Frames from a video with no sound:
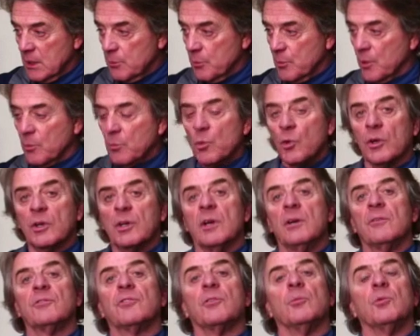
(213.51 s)
but more
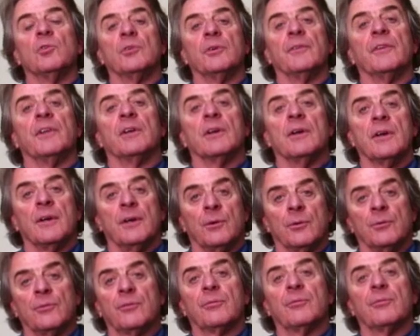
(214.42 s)
comfortable in the
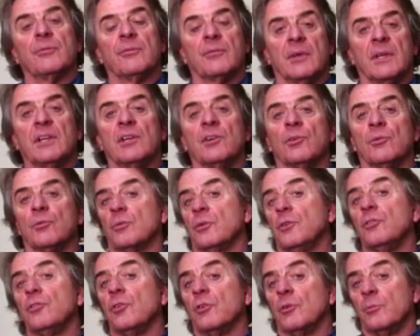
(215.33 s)
irons,
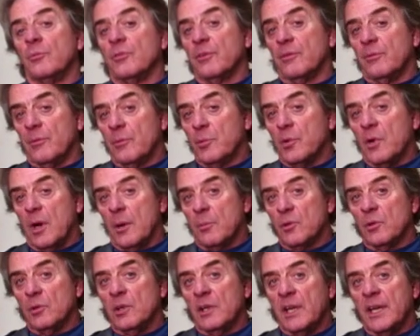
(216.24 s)
in terms of the
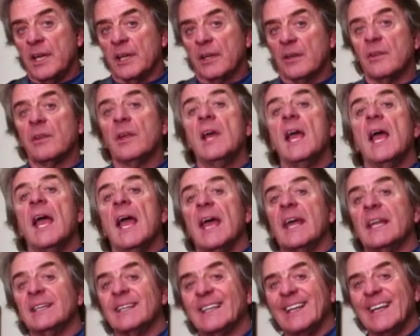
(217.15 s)
proper length
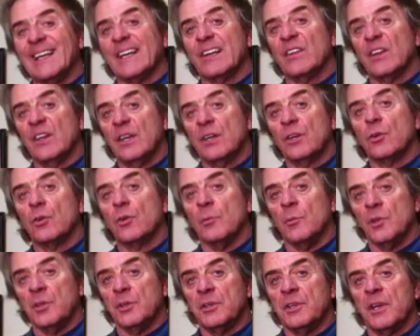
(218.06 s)
and length
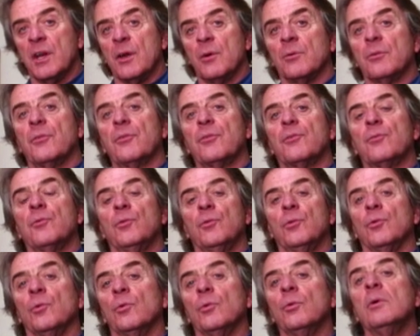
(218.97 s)
increment down
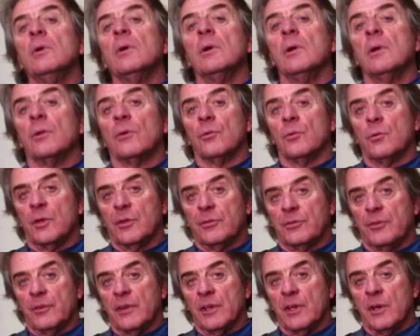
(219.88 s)
through the
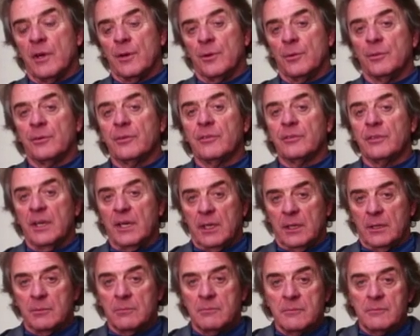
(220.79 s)
rest of the iron
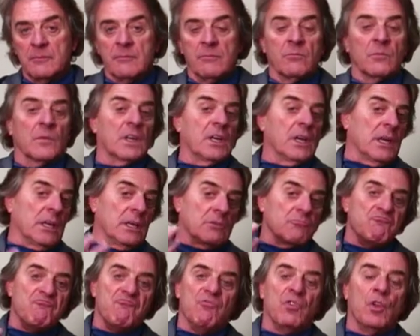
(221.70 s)
set.
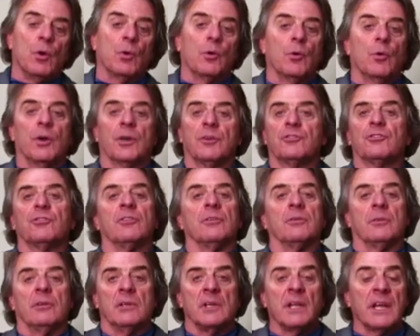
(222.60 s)
Okay, no
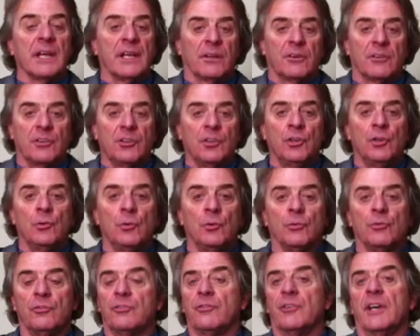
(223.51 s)
question, length,
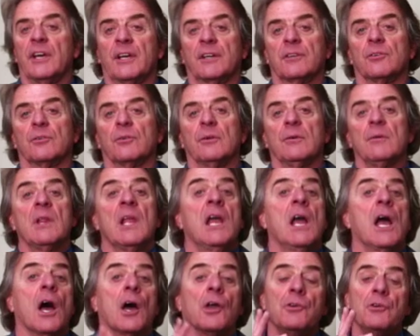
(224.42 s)
huge factor.
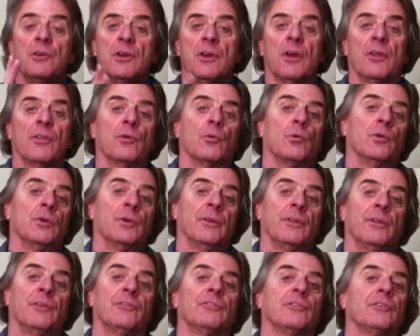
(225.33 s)
Another one
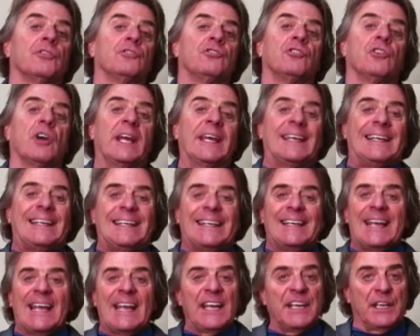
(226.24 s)
that is a
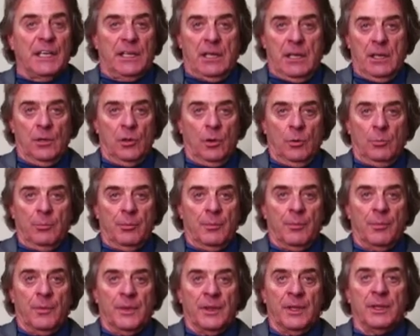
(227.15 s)
gigantic
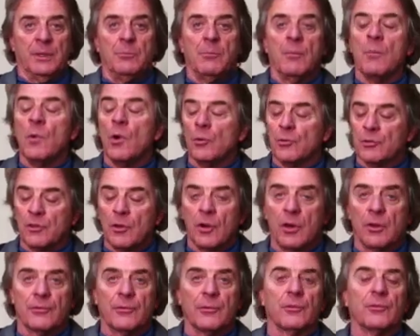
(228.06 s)
help that most
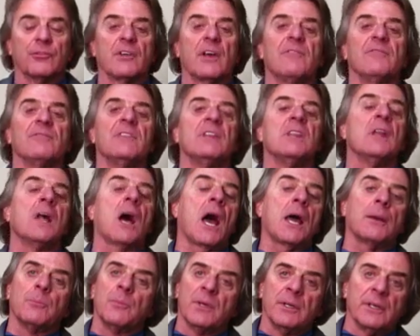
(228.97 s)
golfers have
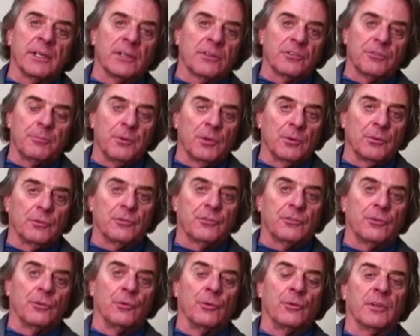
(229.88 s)
not been
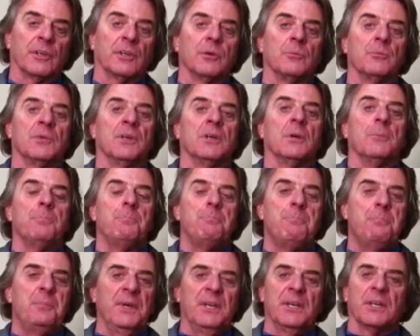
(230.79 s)
exposed to that can be a
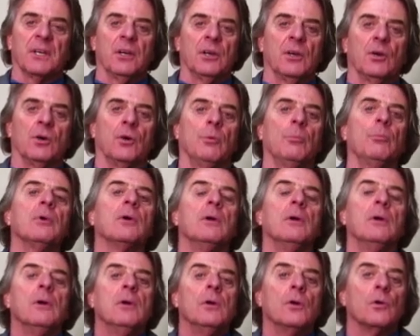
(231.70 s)
big help
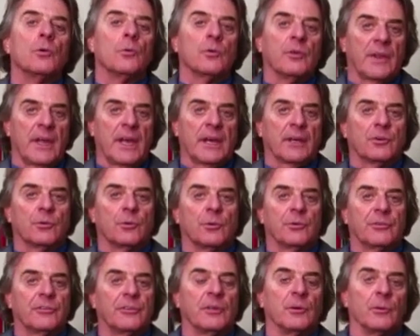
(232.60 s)
with
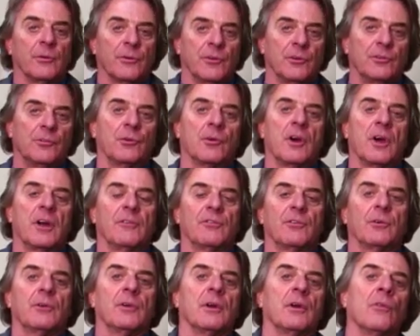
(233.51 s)
accuracy with the
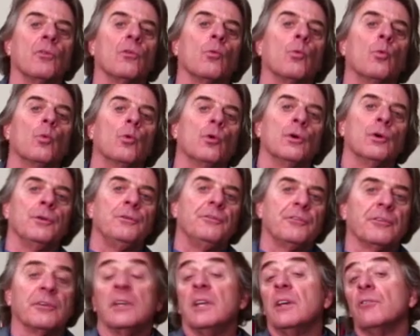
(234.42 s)
driver and the
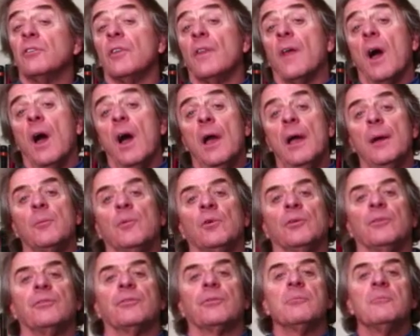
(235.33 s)
woods and even the
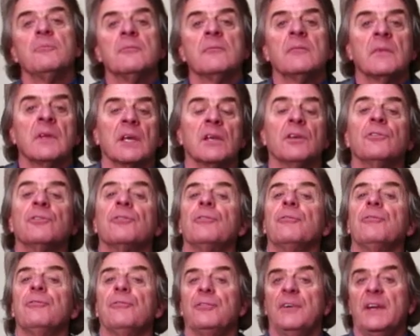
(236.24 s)
hybrids is
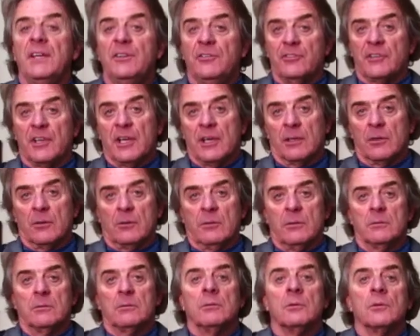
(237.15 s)
the face
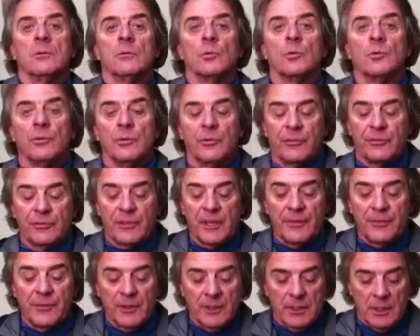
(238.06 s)
angle. When you
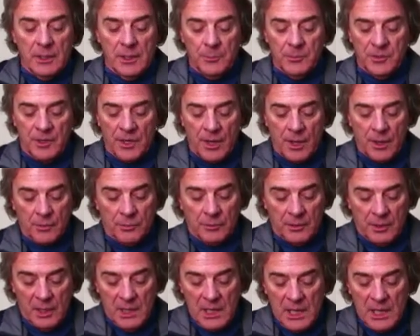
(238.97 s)
set the club down,